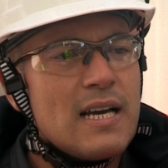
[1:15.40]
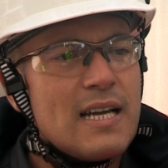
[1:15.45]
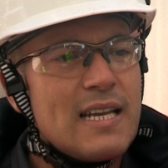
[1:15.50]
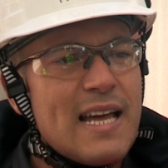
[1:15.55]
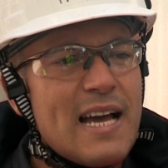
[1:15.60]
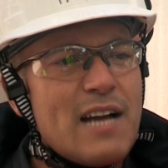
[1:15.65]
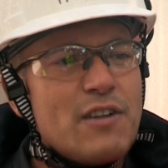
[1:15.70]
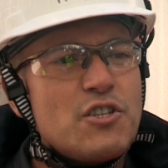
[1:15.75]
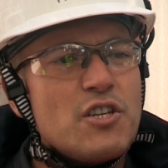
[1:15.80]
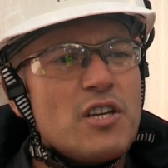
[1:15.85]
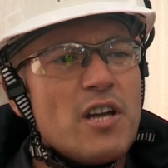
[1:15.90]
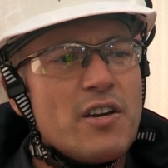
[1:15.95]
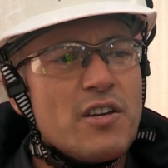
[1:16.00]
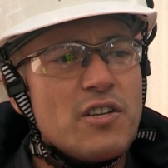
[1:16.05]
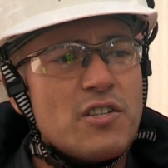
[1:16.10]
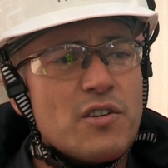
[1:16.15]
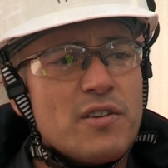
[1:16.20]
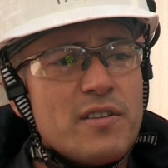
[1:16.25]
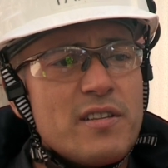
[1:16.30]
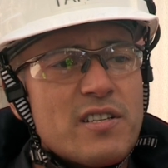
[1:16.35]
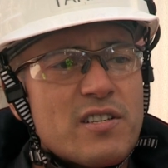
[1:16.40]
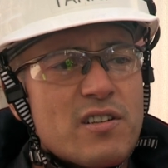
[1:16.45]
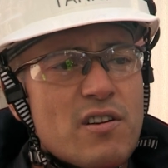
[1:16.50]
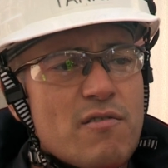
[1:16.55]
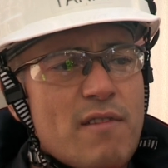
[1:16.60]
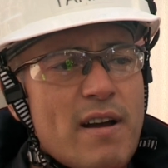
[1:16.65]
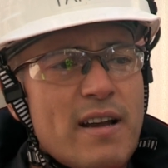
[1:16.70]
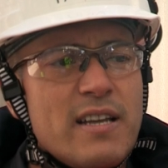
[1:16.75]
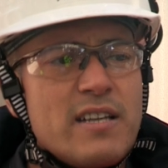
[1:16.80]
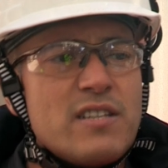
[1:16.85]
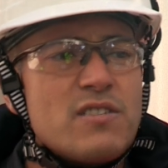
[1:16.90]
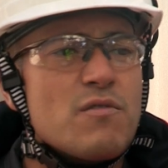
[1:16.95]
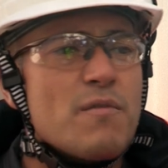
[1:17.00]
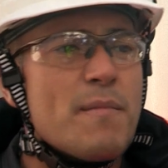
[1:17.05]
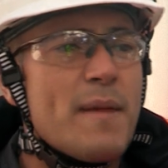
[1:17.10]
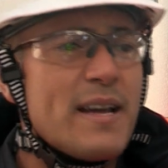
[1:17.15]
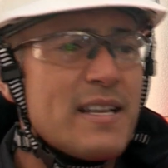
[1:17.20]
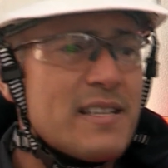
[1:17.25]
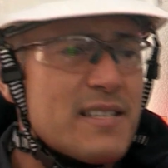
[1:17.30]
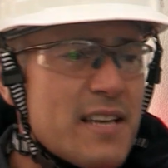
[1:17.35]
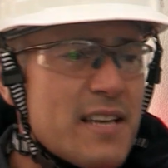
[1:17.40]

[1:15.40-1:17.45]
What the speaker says: And how do you know you're doing this correctly to remain